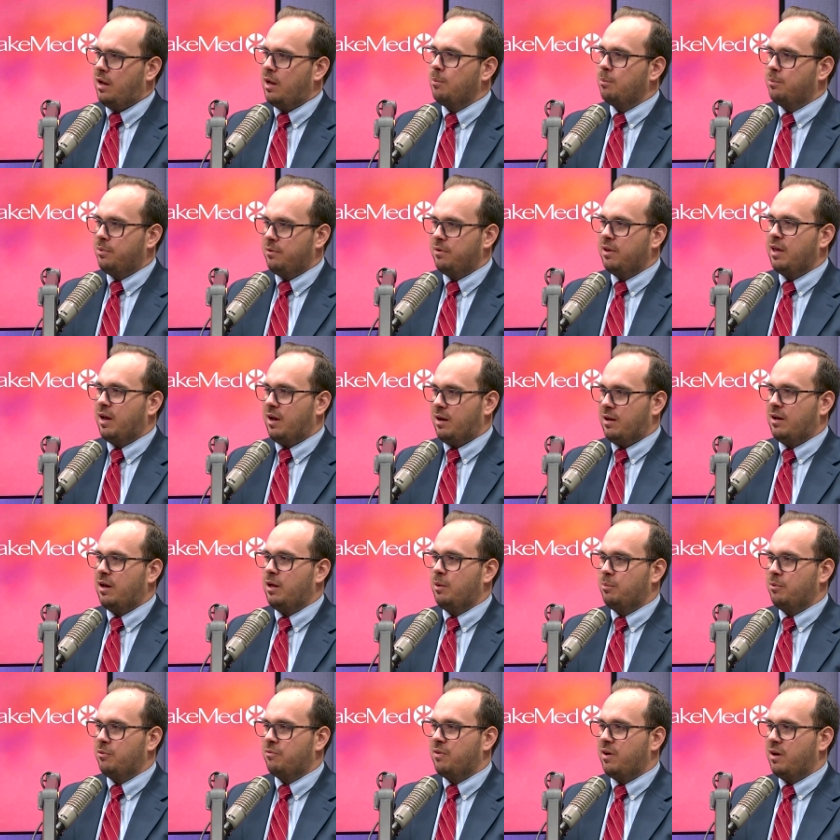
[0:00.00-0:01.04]
help
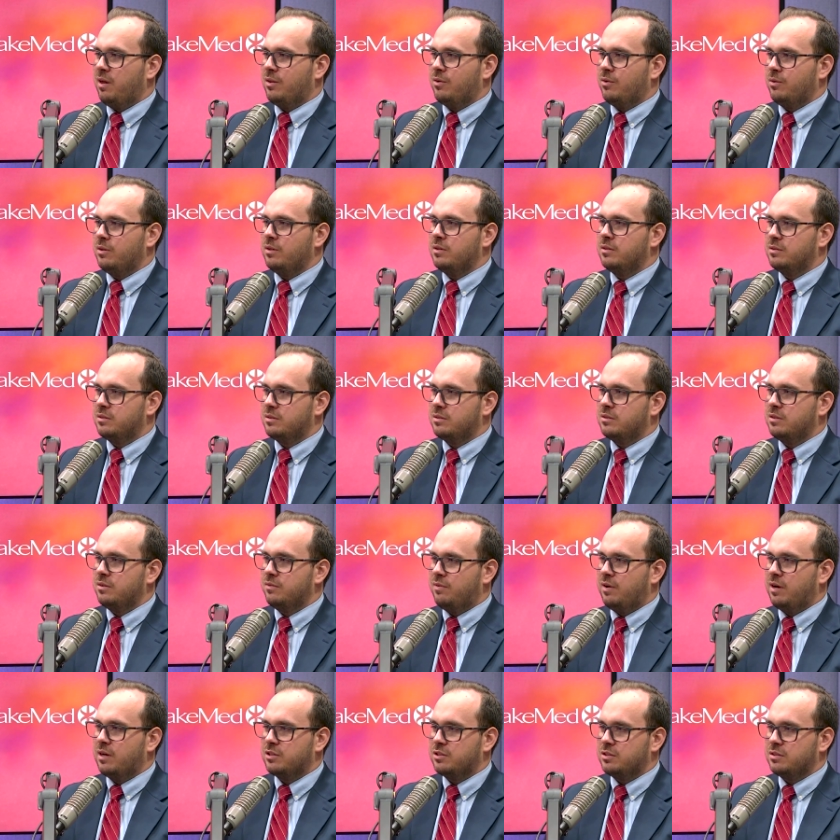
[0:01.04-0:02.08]
it fight through these
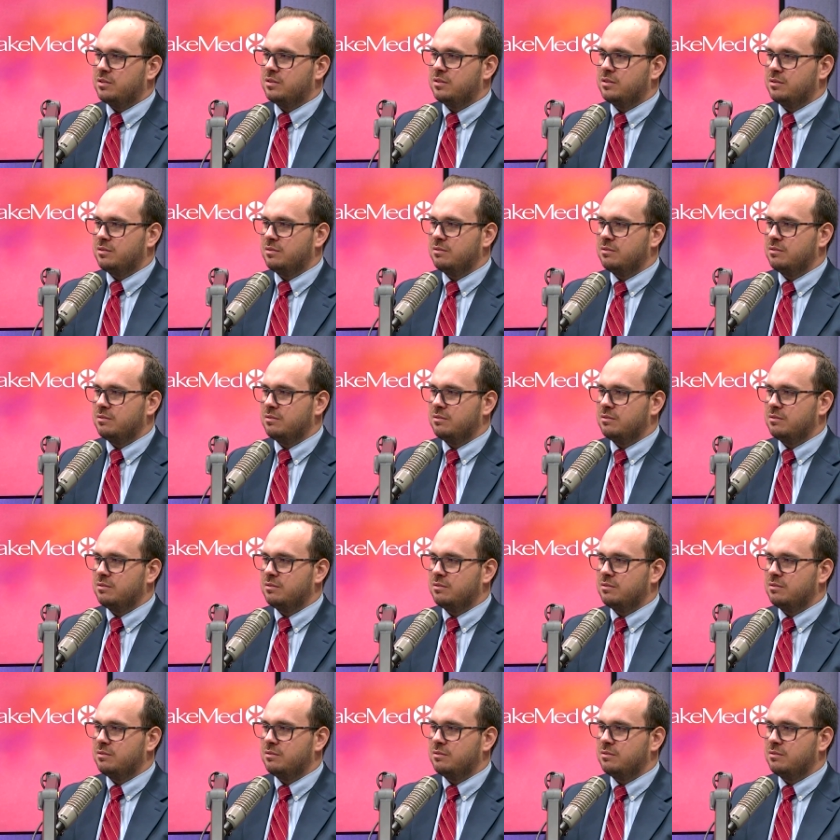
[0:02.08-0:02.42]
infections.